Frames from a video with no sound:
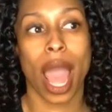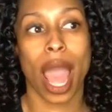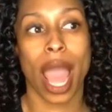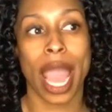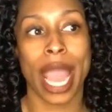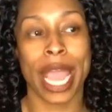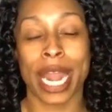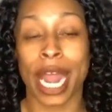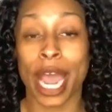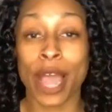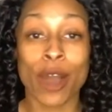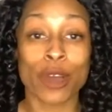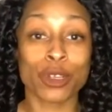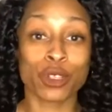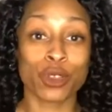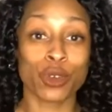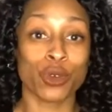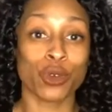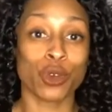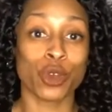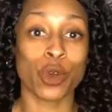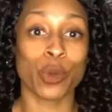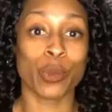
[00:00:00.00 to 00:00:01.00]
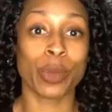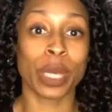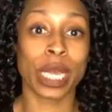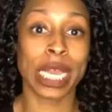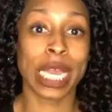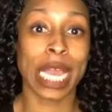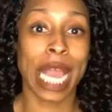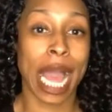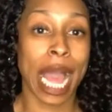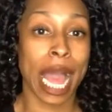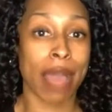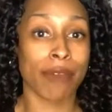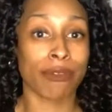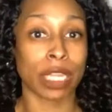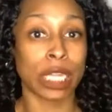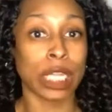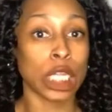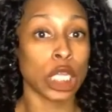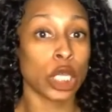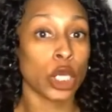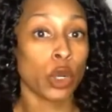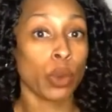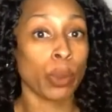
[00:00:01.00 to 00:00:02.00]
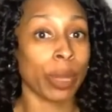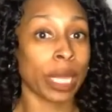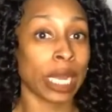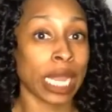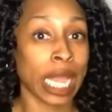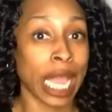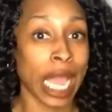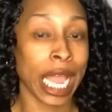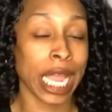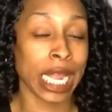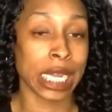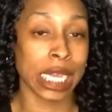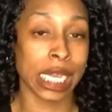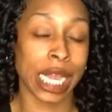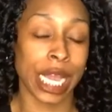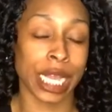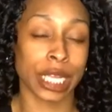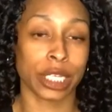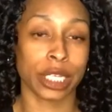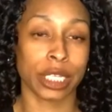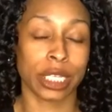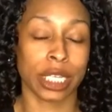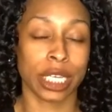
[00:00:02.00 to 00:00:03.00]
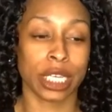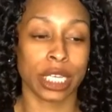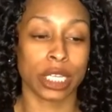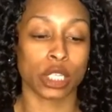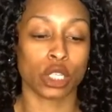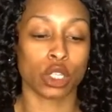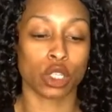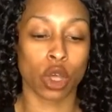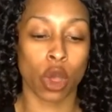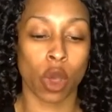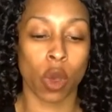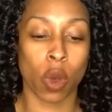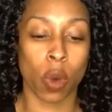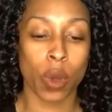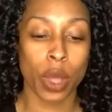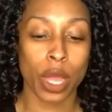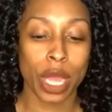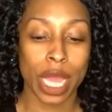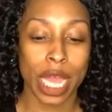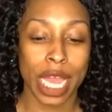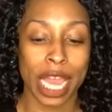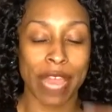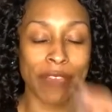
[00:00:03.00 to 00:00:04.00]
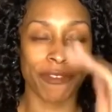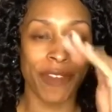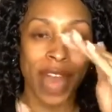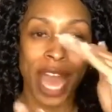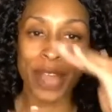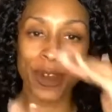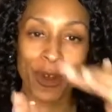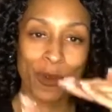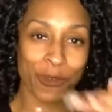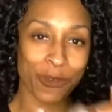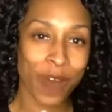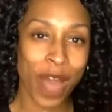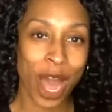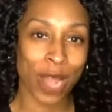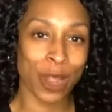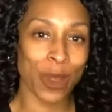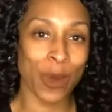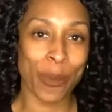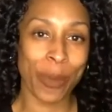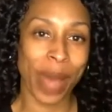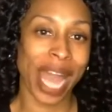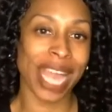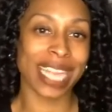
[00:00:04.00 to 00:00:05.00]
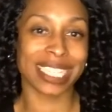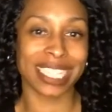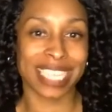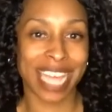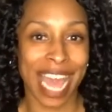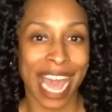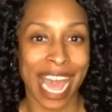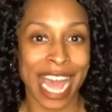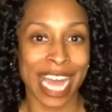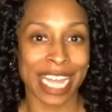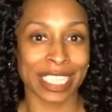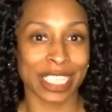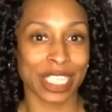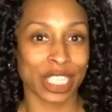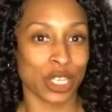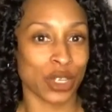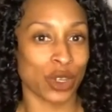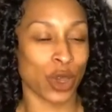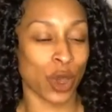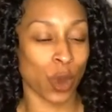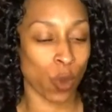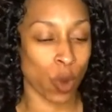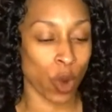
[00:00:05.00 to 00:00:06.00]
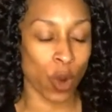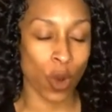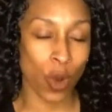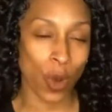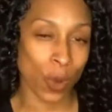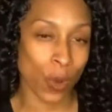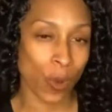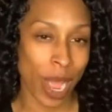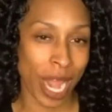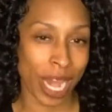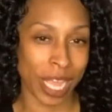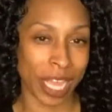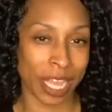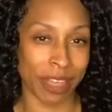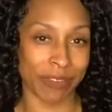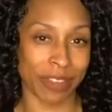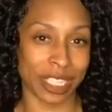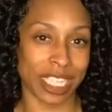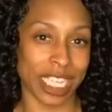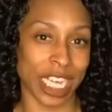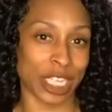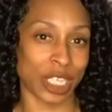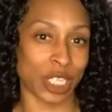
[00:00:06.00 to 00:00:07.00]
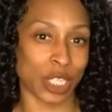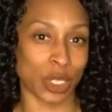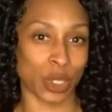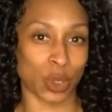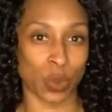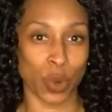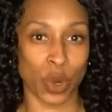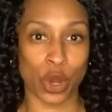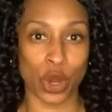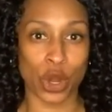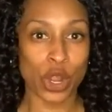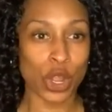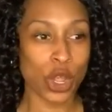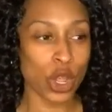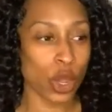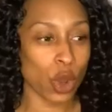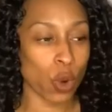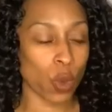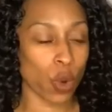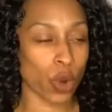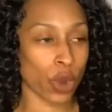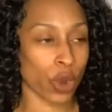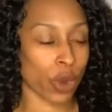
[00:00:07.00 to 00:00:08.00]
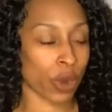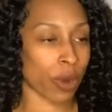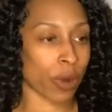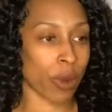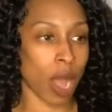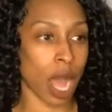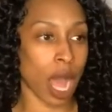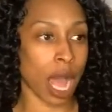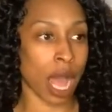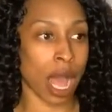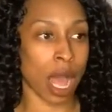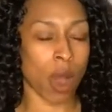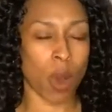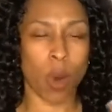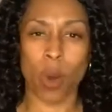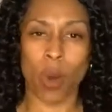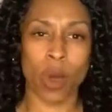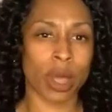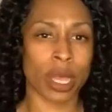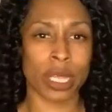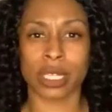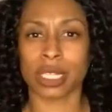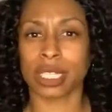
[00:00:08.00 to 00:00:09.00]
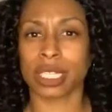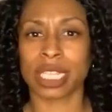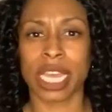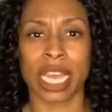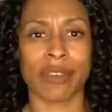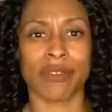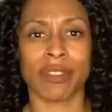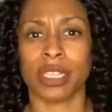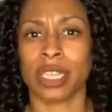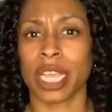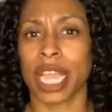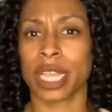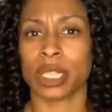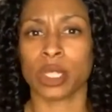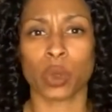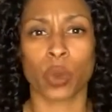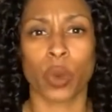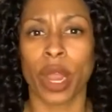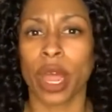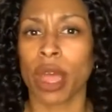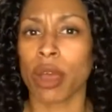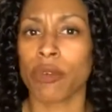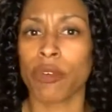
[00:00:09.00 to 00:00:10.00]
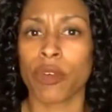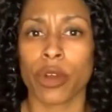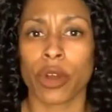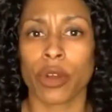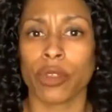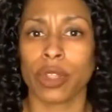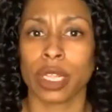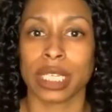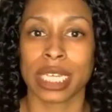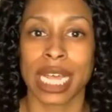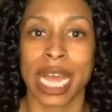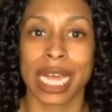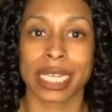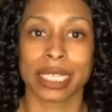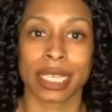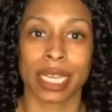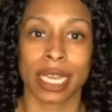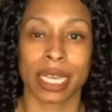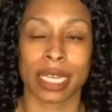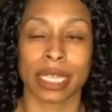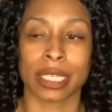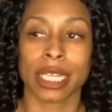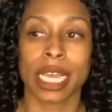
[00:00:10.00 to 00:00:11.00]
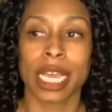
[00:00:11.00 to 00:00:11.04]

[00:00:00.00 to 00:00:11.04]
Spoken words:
I also know me, I have a little bit of ADHD. So if I don't follow my task, we're on wedding invitations, we're on save the dates, whatever the task is,